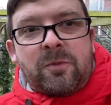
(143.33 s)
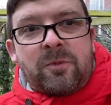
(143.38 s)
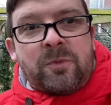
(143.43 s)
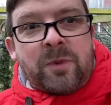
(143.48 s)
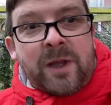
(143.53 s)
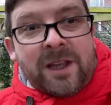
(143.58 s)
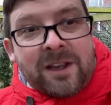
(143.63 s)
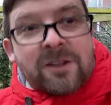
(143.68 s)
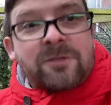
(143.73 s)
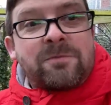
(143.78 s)

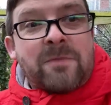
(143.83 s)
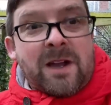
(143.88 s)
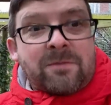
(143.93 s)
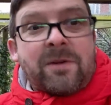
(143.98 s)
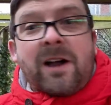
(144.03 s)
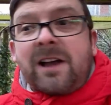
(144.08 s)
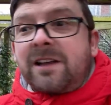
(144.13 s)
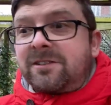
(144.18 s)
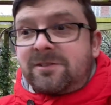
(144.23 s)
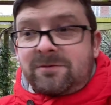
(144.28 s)
Because
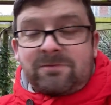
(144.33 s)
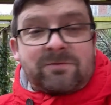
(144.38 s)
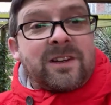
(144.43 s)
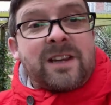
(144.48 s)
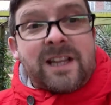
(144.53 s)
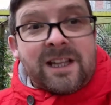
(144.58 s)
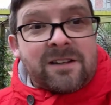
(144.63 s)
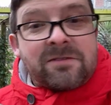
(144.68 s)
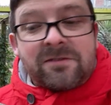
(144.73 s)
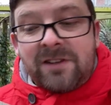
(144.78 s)
magpies
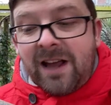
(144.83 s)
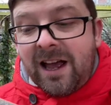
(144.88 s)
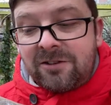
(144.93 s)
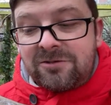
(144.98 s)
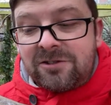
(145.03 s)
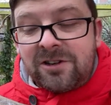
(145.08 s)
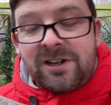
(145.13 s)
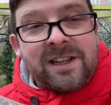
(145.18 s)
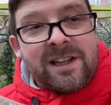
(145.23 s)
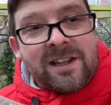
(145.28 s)
live
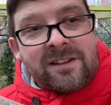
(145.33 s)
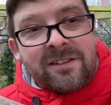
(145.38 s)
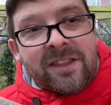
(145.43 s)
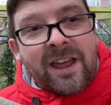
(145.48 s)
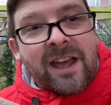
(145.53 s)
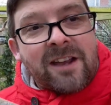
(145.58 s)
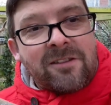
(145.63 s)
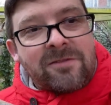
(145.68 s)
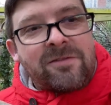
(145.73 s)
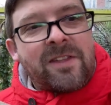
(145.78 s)
naturally in it,
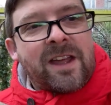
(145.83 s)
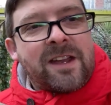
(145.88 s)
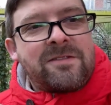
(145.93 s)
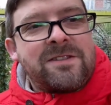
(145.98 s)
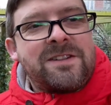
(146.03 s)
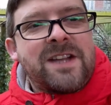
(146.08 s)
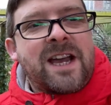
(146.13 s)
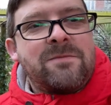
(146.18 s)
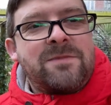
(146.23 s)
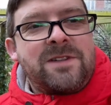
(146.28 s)
they've
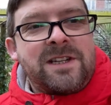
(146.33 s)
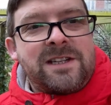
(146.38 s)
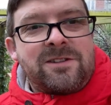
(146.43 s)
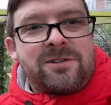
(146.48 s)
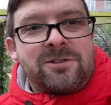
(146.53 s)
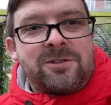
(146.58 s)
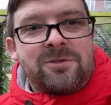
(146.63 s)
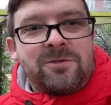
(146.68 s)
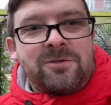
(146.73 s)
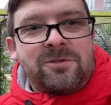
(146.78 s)
adapted
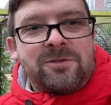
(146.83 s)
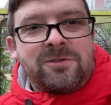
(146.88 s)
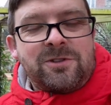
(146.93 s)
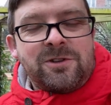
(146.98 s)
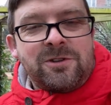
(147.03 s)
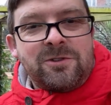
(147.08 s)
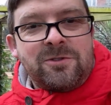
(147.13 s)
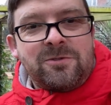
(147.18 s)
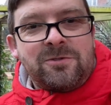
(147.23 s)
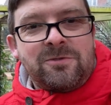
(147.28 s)

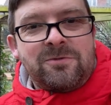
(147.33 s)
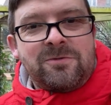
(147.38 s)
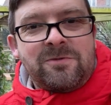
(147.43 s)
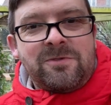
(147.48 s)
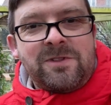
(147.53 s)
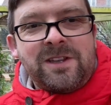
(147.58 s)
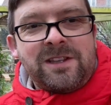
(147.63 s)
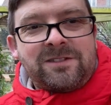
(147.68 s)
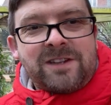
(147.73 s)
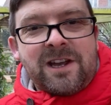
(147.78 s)
to
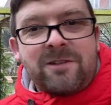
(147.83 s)
these